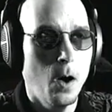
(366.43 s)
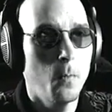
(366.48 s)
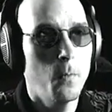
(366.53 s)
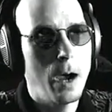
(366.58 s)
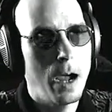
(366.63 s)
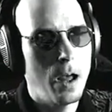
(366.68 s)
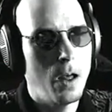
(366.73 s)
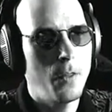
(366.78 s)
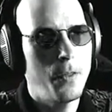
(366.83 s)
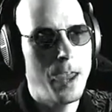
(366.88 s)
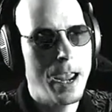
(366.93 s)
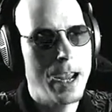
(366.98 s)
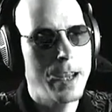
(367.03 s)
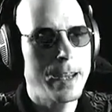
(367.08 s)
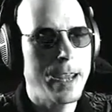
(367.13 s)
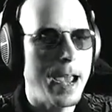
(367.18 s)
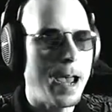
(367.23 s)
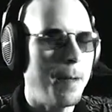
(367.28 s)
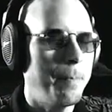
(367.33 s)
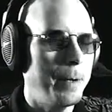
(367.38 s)
Well, they
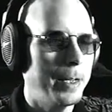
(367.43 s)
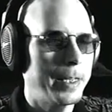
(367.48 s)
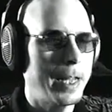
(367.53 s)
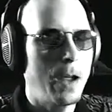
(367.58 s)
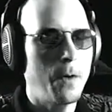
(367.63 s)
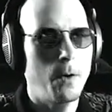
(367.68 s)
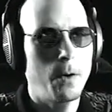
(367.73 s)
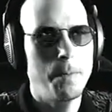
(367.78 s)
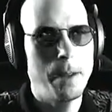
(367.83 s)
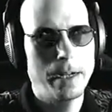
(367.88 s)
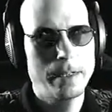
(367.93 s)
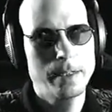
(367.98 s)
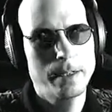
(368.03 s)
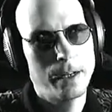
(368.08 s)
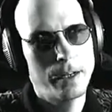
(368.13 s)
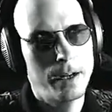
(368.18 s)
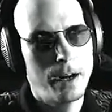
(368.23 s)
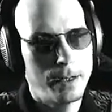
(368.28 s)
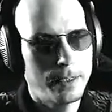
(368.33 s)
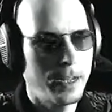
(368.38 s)
yeah, right, but they were
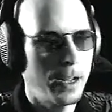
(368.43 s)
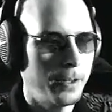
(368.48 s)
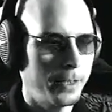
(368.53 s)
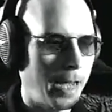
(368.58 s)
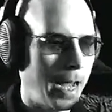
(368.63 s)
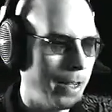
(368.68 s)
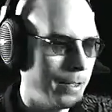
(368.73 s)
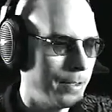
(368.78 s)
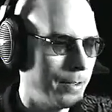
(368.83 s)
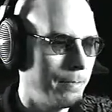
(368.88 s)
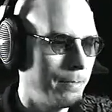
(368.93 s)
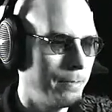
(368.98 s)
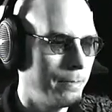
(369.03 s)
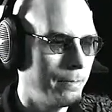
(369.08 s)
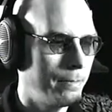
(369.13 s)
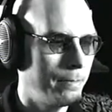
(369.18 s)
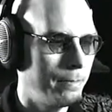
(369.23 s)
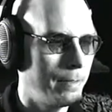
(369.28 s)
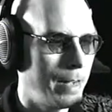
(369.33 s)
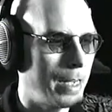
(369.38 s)
Mexican on, cartel right. guys.
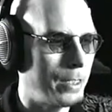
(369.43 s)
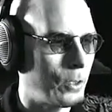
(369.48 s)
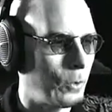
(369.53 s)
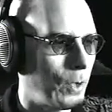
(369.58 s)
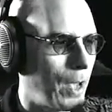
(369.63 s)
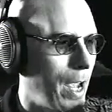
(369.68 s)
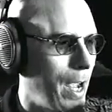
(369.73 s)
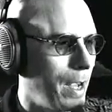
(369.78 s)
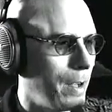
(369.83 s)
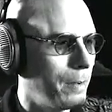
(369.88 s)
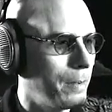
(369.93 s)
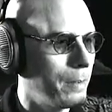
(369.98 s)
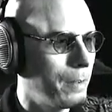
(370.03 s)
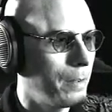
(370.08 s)
That's okay.